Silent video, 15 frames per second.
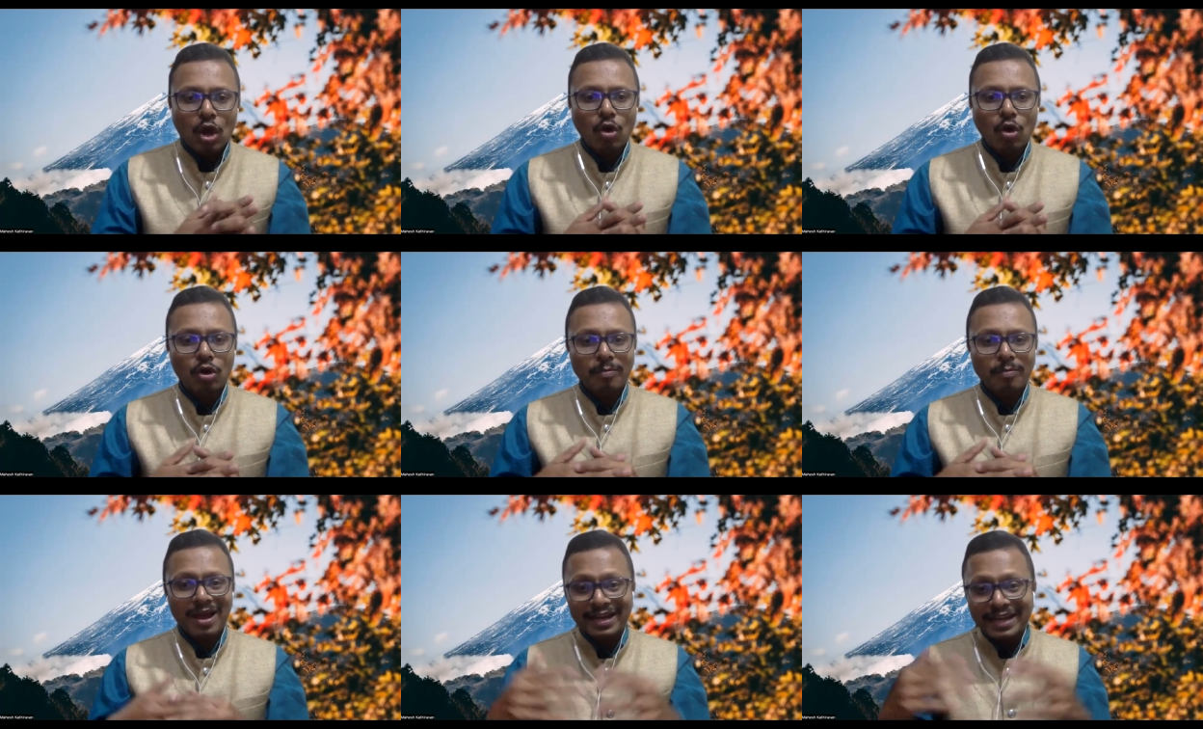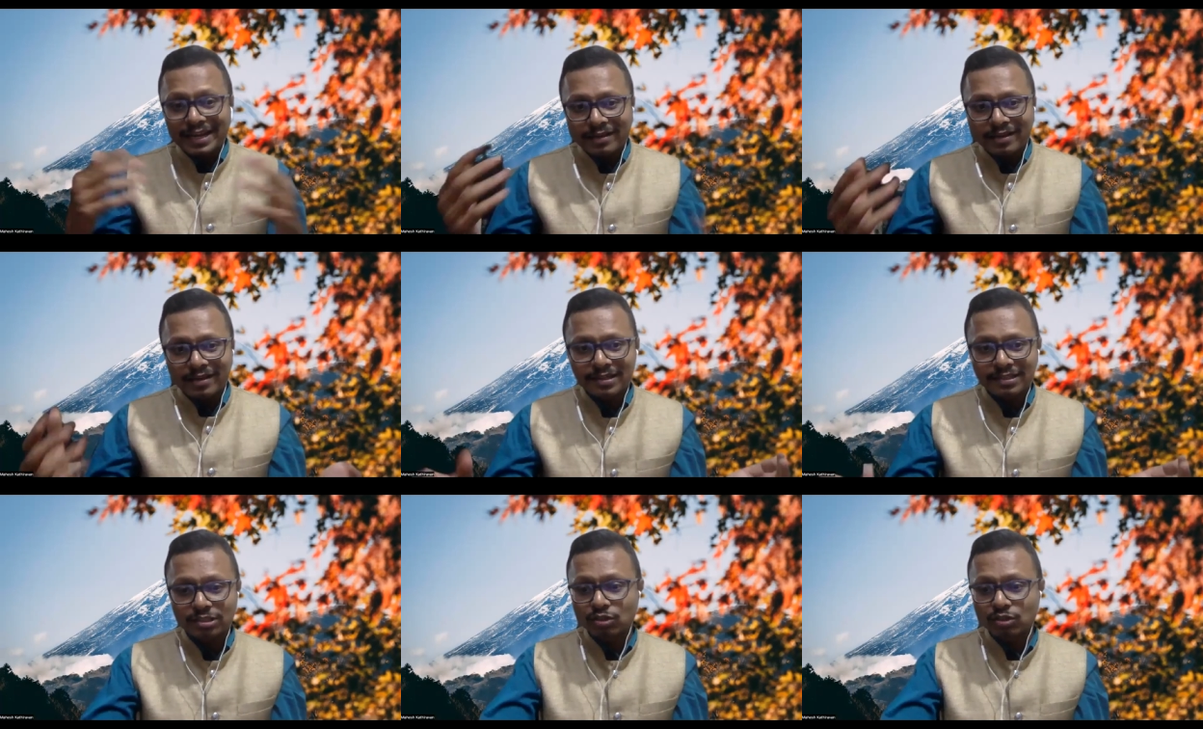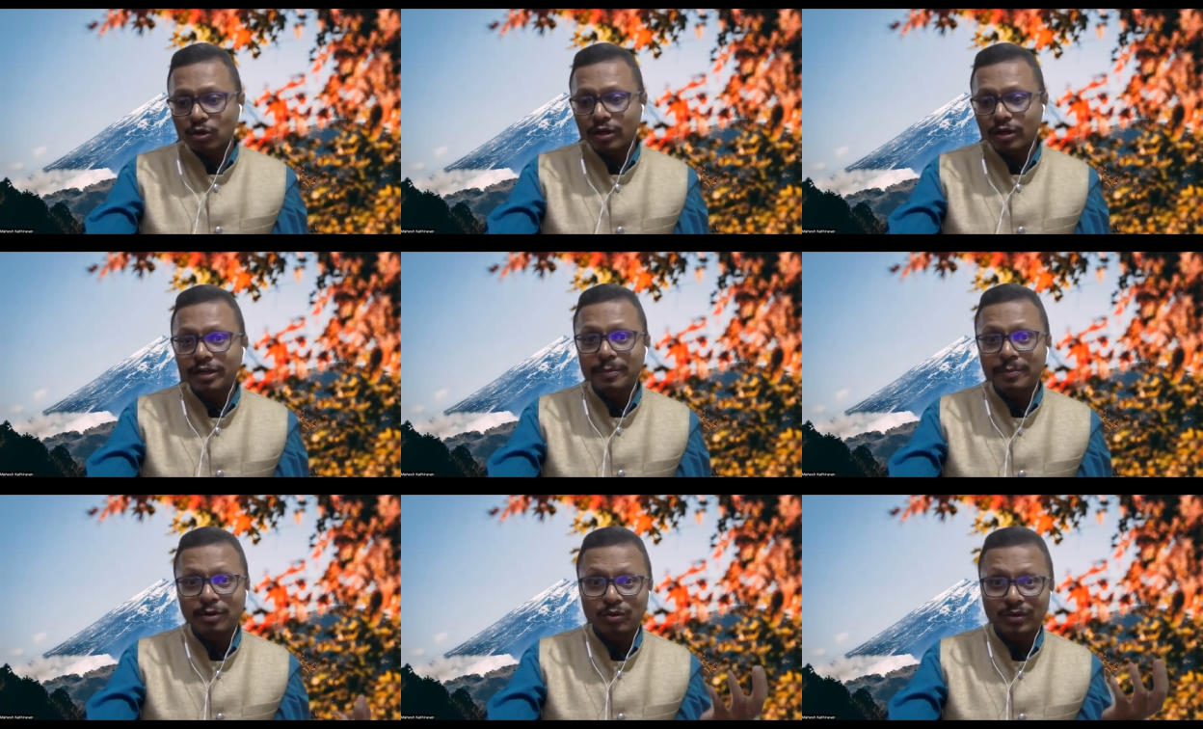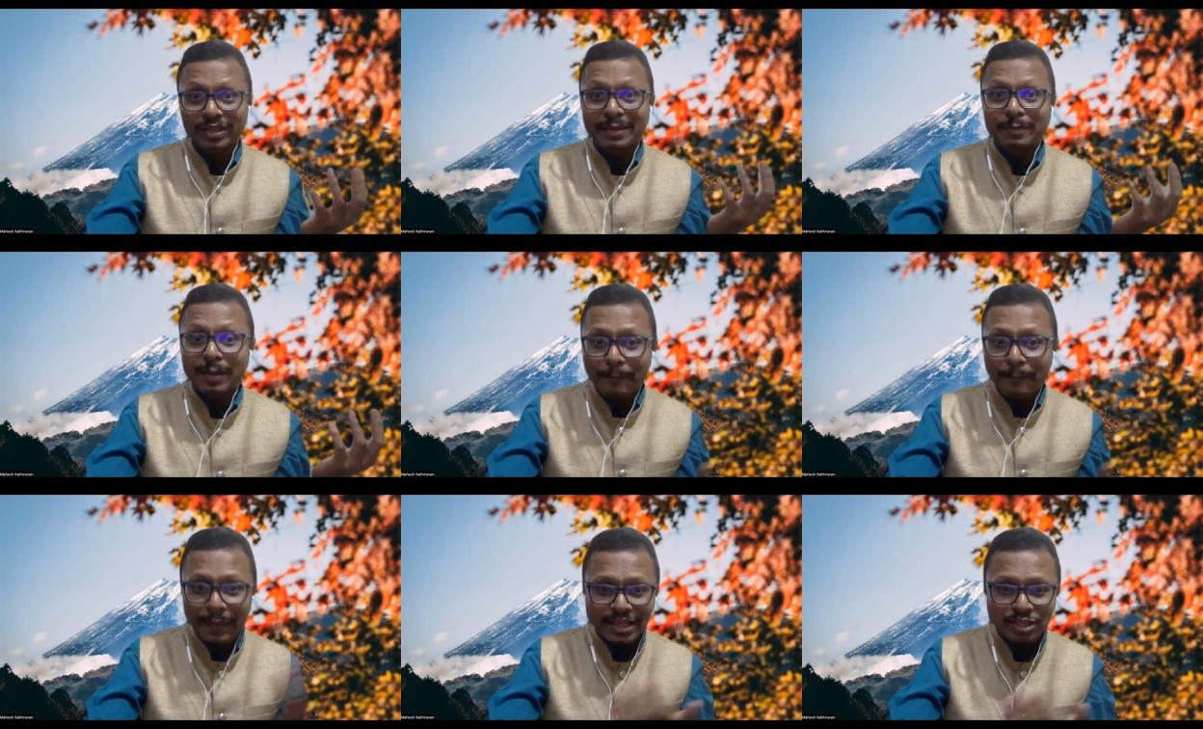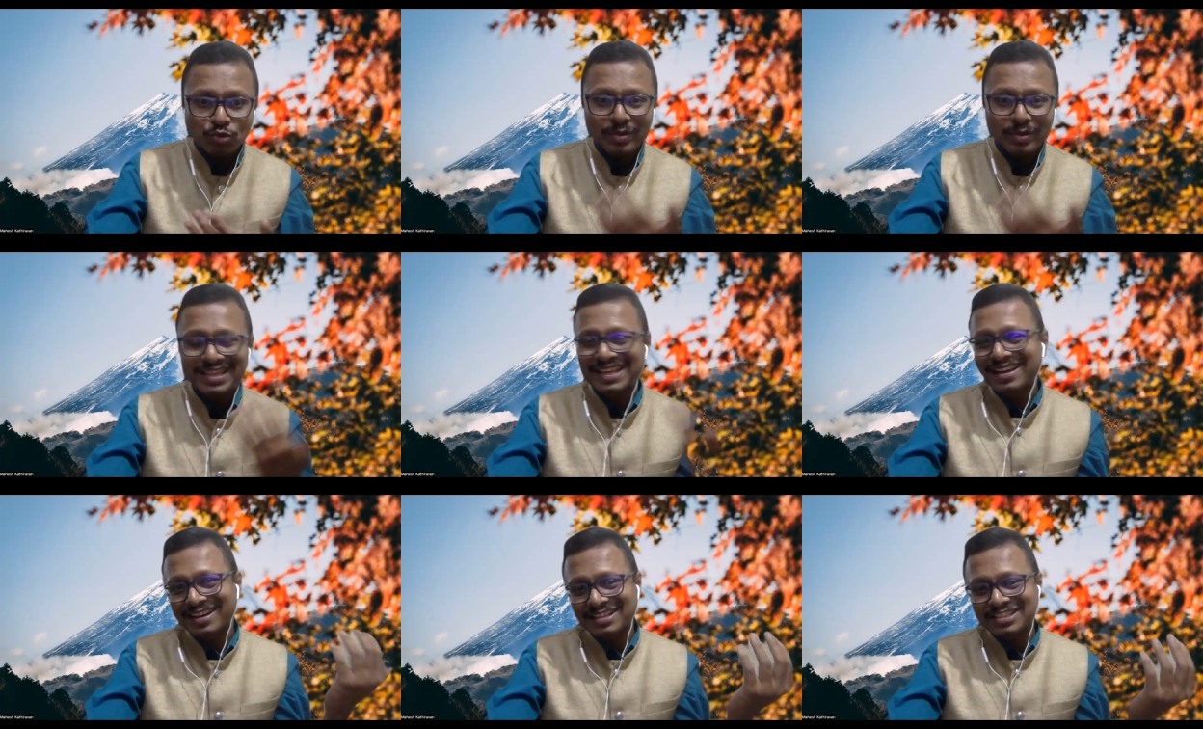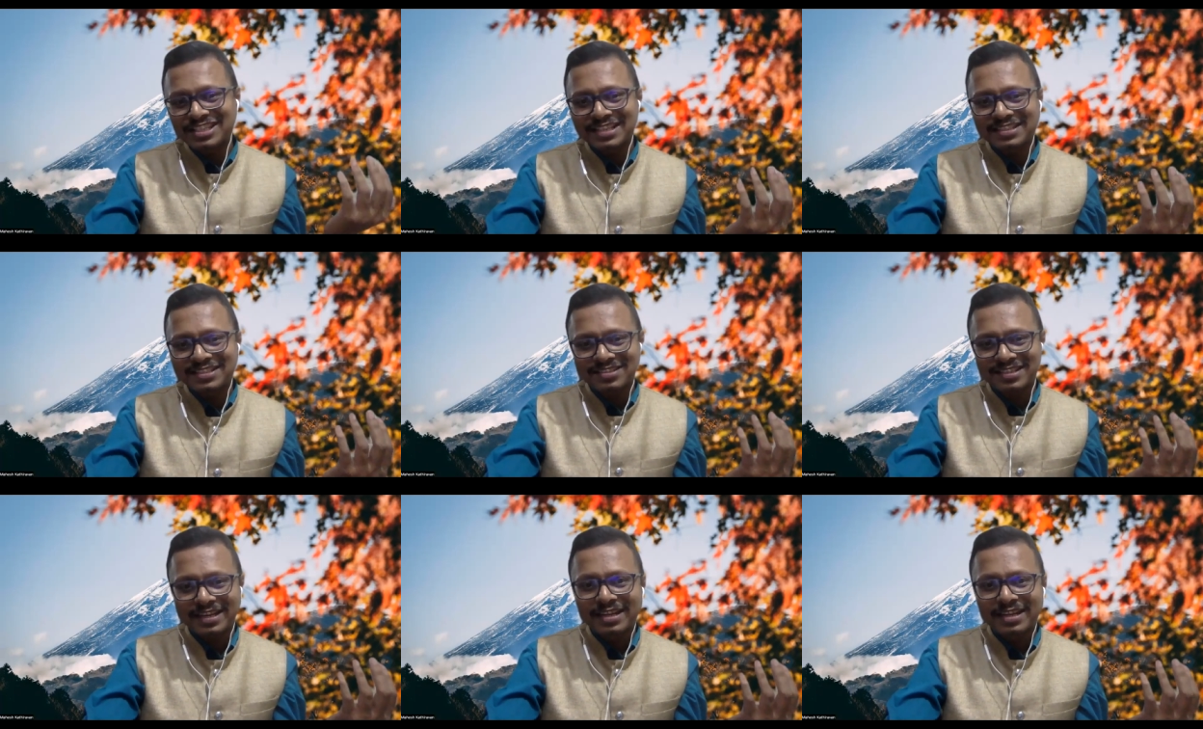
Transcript: or market conditions are not able to keep the pace with the current changes,